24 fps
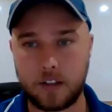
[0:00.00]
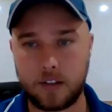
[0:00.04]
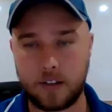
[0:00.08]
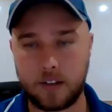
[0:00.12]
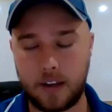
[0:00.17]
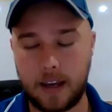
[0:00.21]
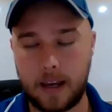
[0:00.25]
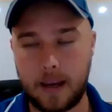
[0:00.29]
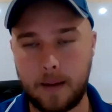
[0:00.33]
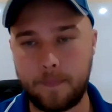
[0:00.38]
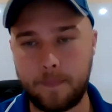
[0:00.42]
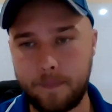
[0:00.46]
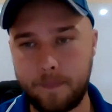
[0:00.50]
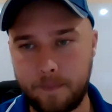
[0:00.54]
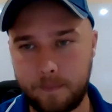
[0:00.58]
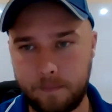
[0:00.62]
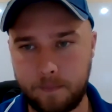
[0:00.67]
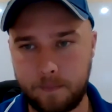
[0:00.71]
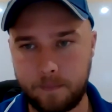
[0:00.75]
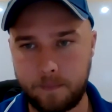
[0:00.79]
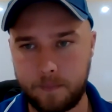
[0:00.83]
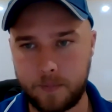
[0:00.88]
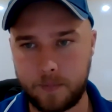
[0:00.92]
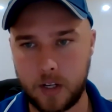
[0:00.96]

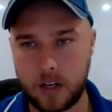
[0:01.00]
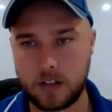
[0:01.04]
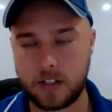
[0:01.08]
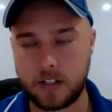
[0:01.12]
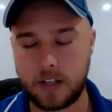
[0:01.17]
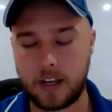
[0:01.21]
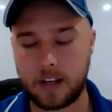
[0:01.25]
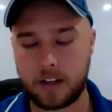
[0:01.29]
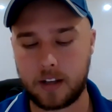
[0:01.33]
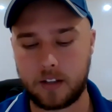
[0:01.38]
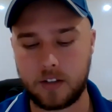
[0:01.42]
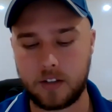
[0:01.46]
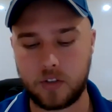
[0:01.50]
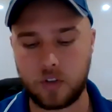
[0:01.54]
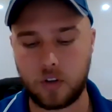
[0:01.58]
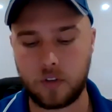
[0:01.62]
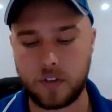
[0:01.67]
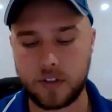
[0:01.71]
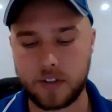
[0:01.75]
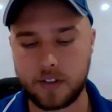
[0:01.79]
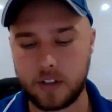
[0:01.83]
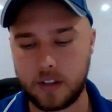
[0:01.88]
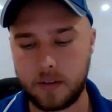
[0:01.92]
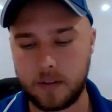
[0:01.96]
JJ Atkins is
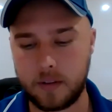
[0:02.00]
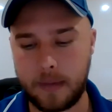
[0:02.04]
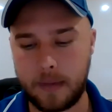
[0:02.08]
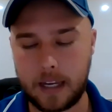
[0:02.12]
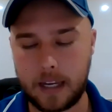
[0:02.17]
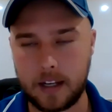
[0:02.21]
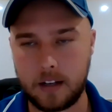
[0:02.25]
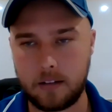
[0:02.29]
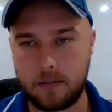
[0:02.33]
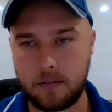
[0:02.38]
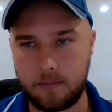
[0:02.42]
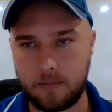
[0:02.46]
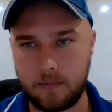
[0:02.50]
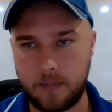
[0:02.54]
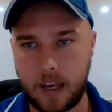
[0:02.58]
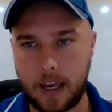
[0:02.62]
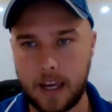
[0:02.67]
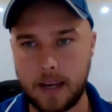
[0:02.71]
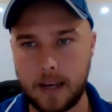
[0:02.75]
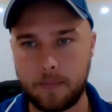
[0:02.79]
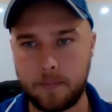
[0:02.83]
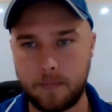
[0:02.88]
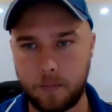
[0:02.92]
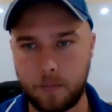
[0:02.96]
obviously the main
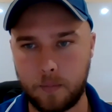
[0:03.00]
aim,